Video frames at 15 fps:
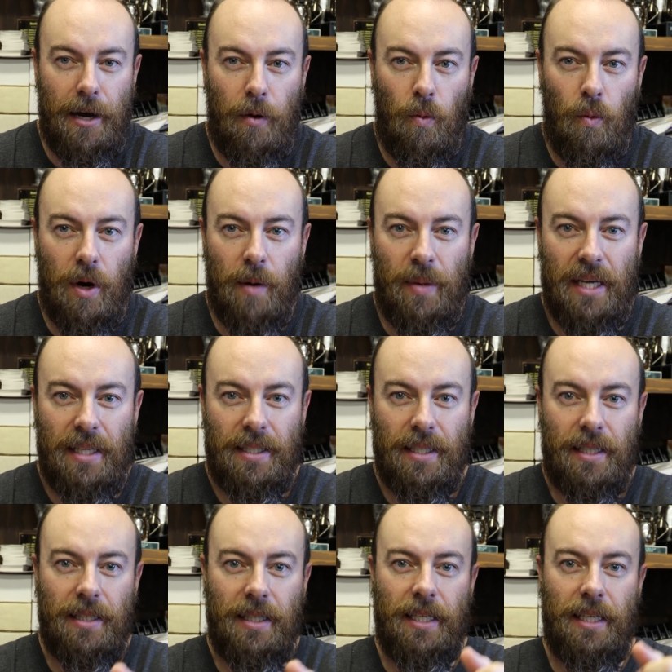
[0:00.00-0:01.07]
where
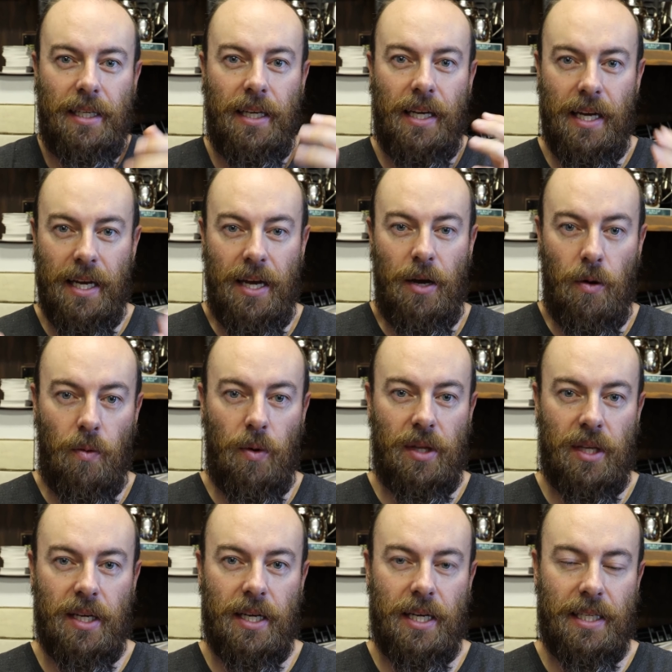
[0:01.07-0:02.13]
basically with
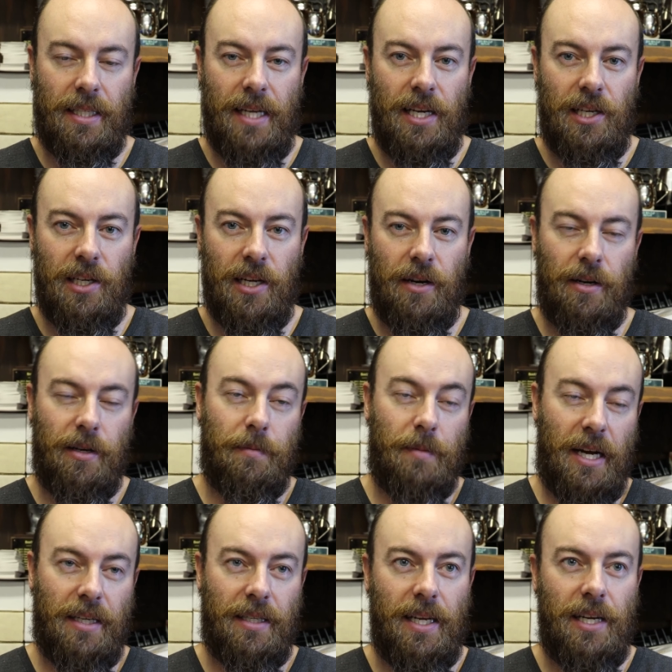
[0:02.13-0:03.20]
a stationary,
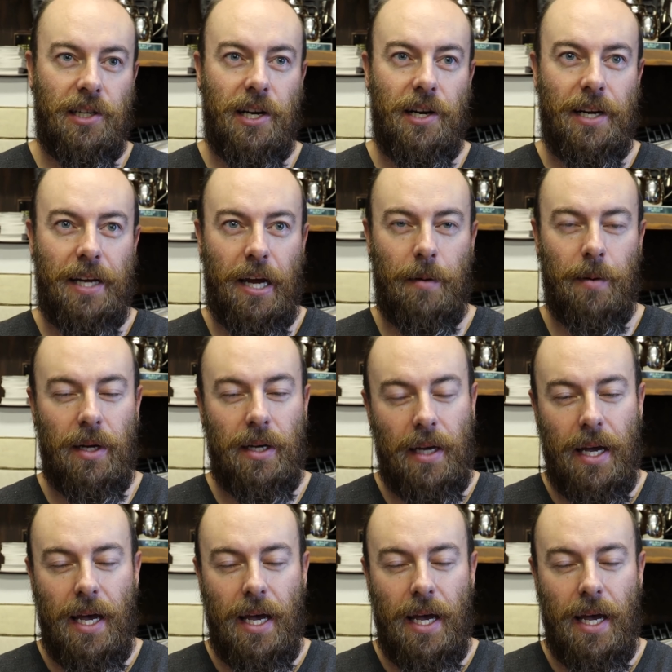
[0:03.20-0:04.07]
not a stationary camera,